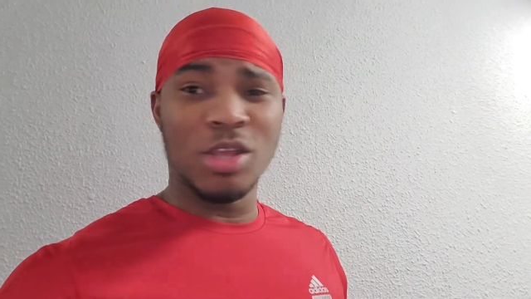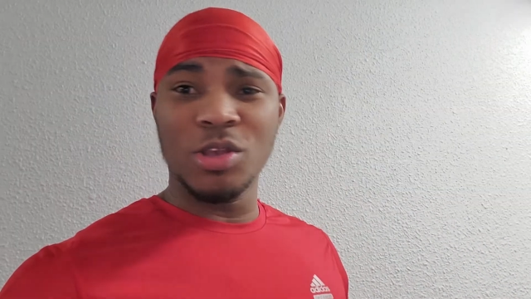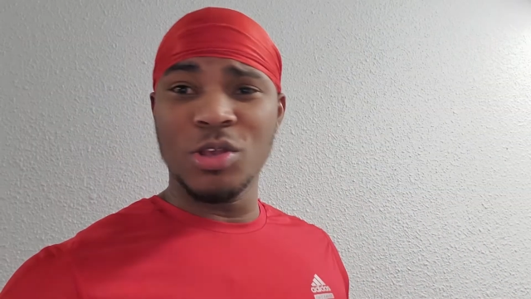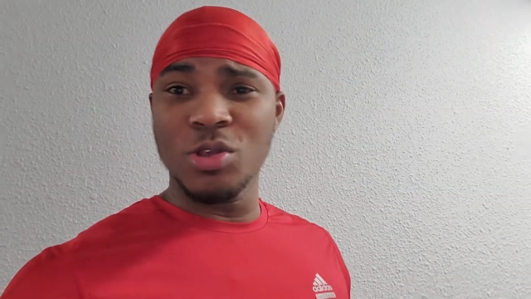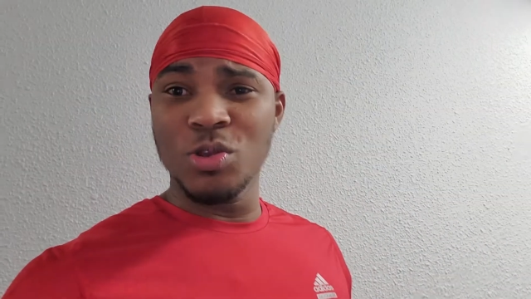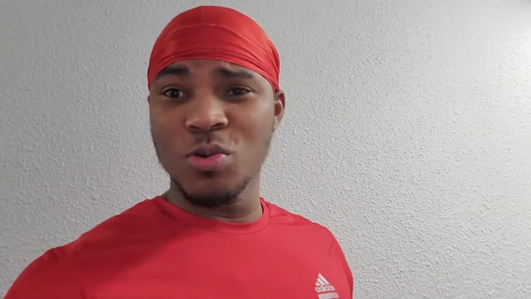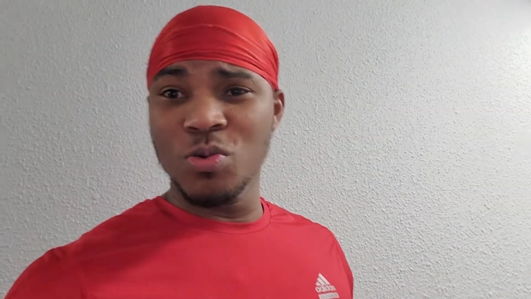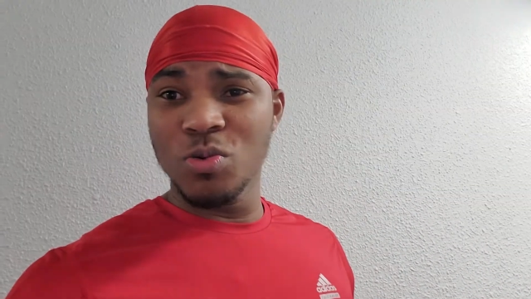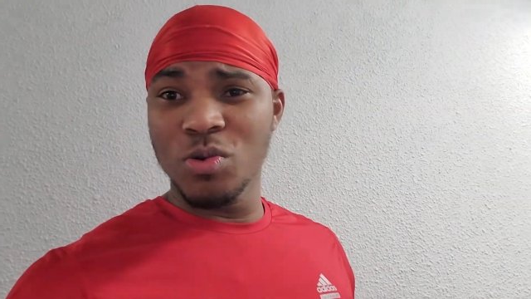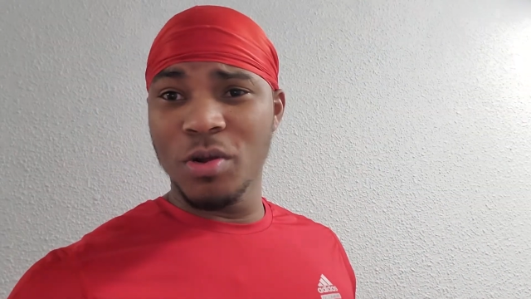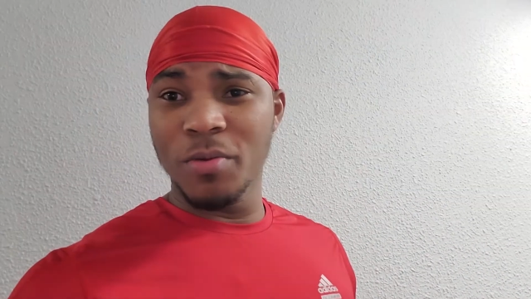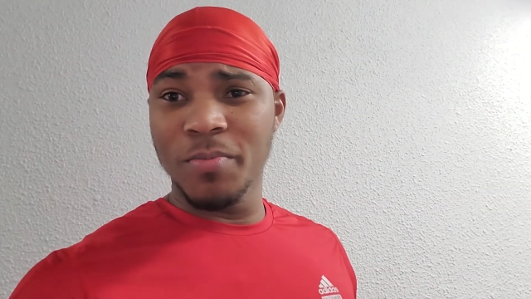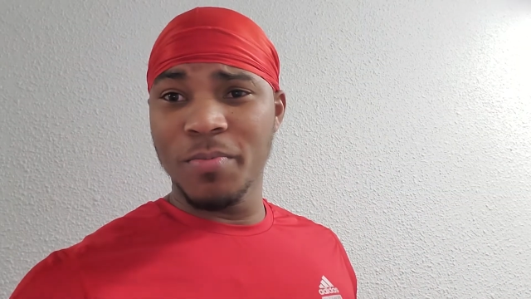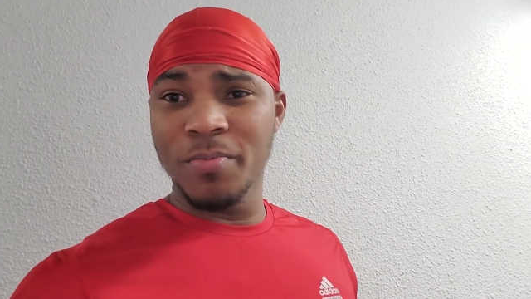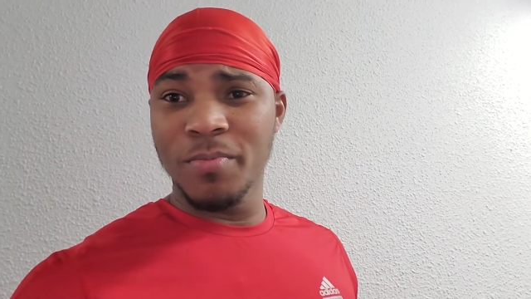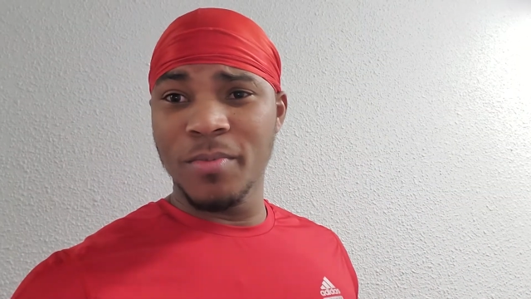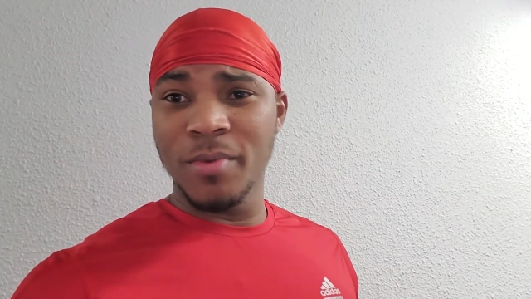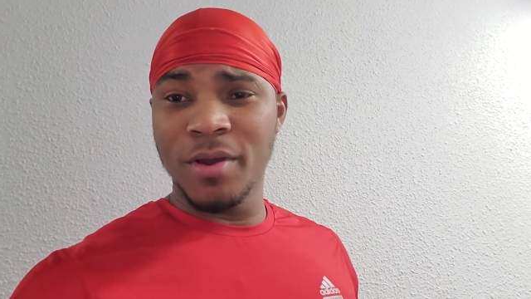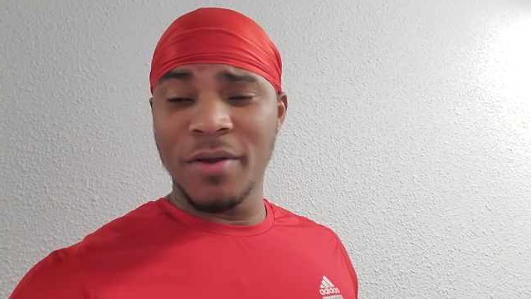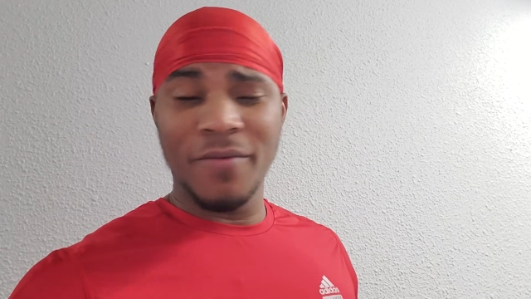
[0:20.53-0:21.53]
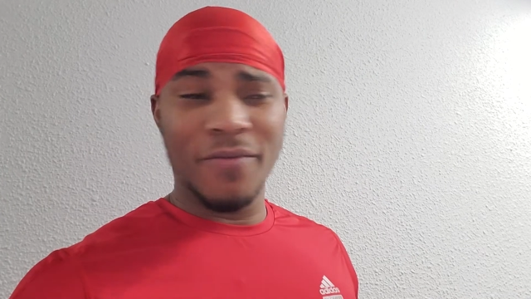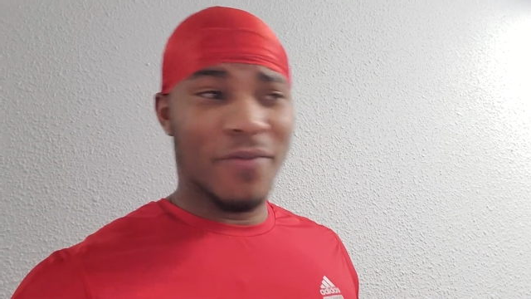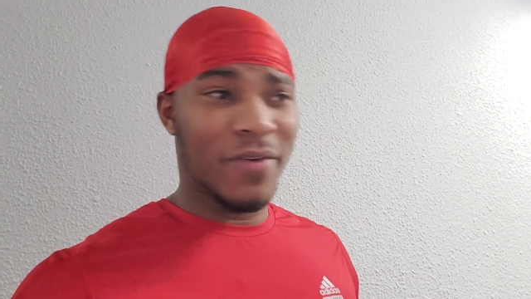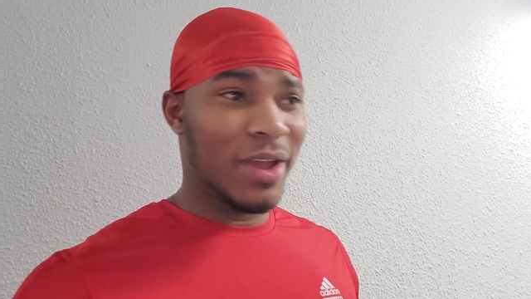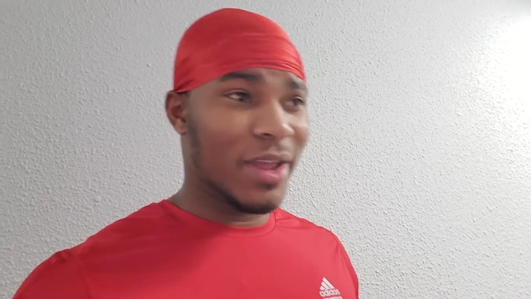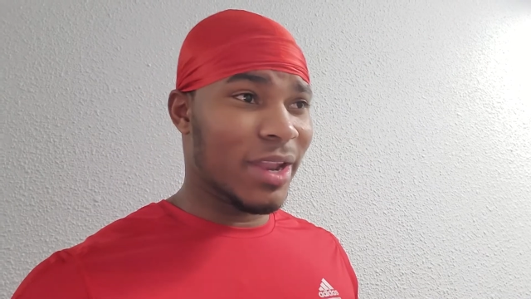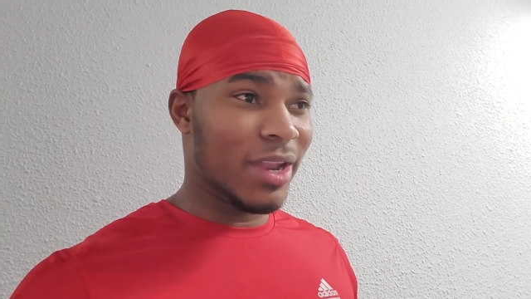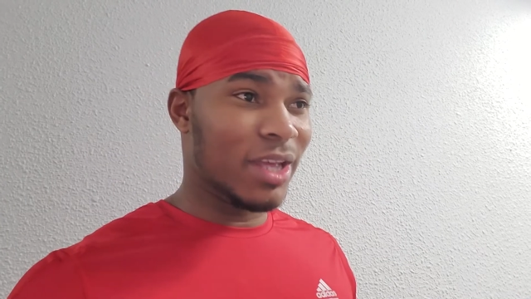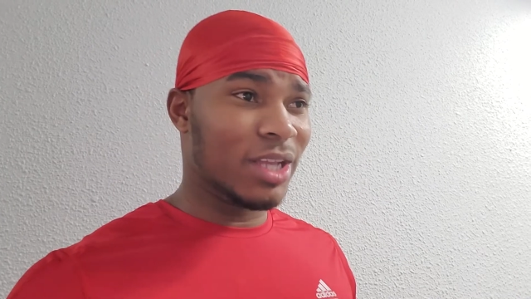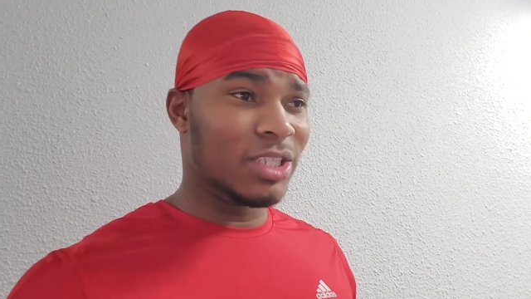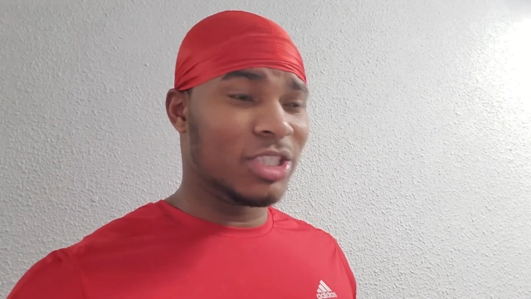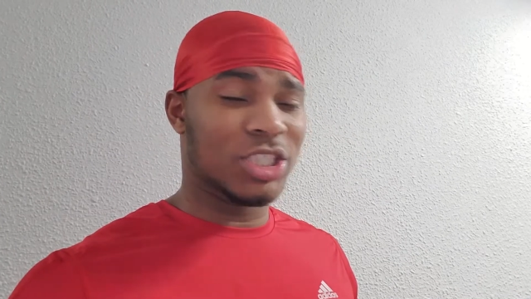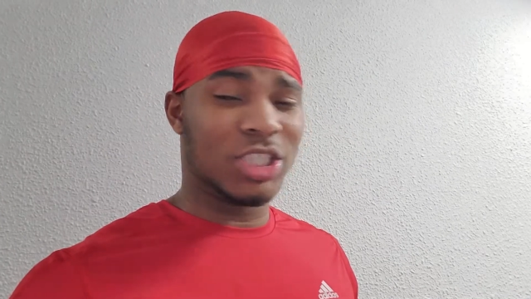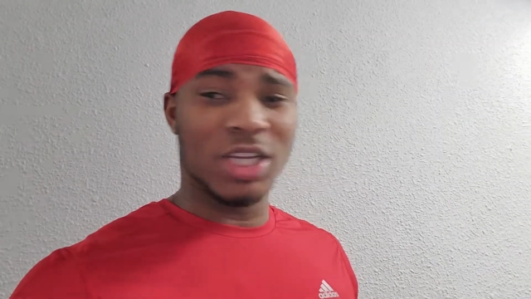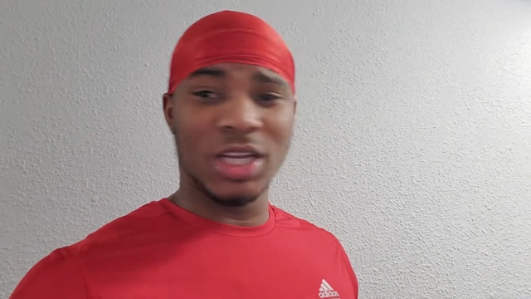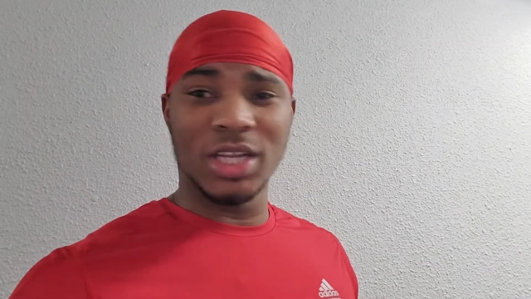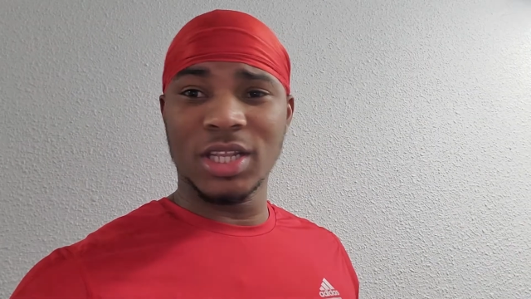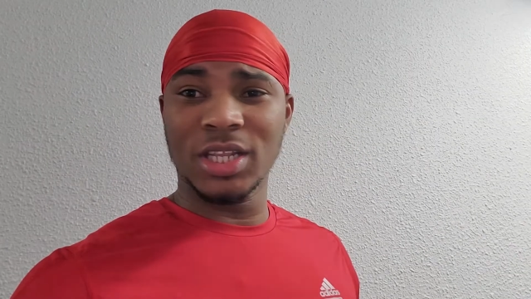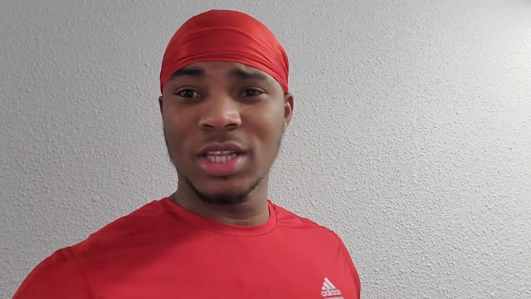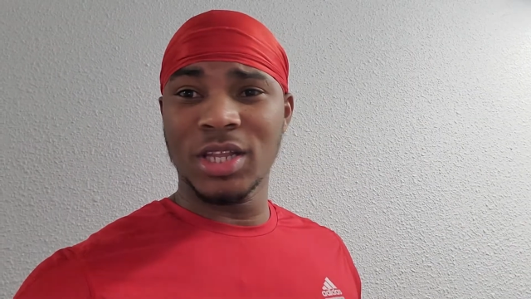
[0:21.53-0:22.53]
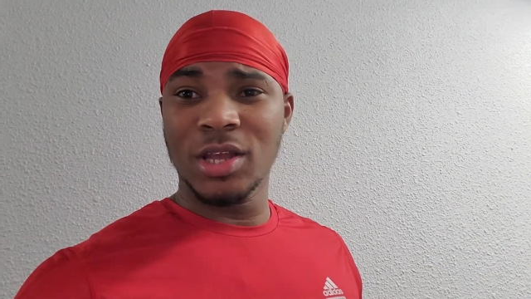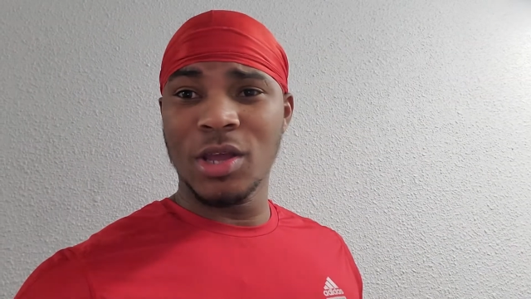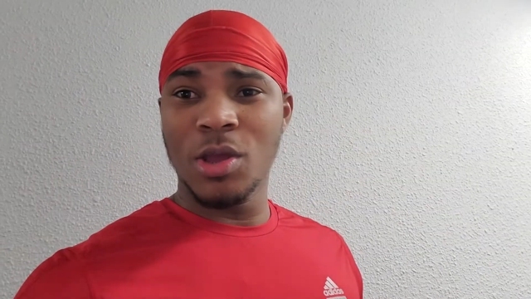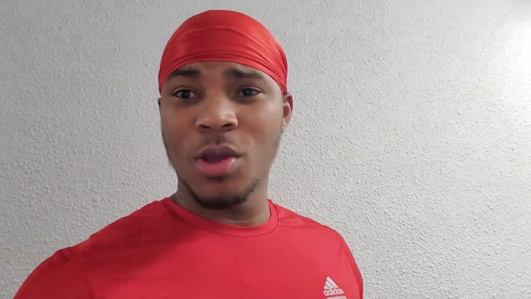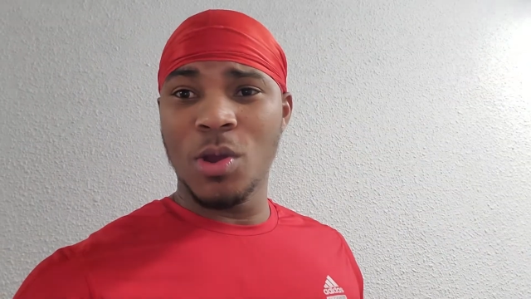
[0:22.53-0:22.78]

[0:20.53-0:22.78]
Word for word: Europe, financial,